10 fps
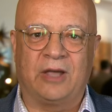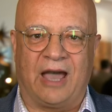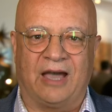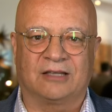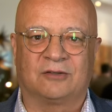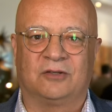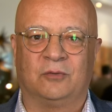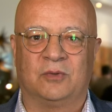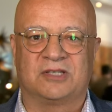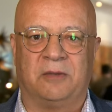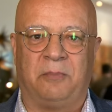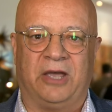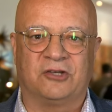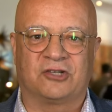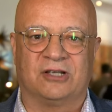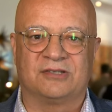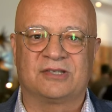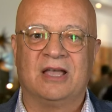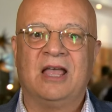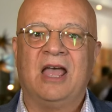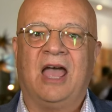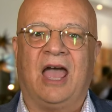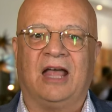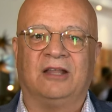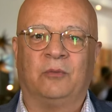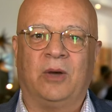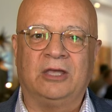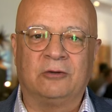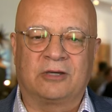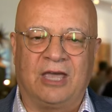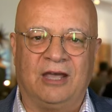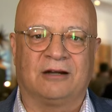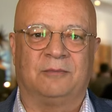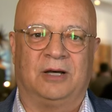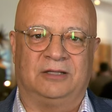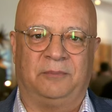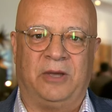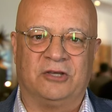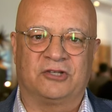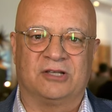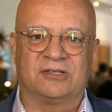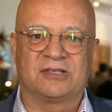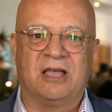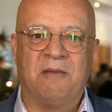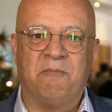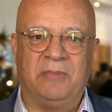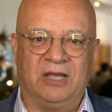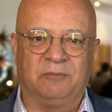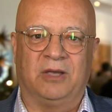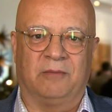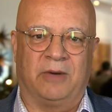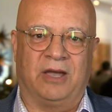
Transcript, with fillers: react to with the patients, and the way you care about the patients made me a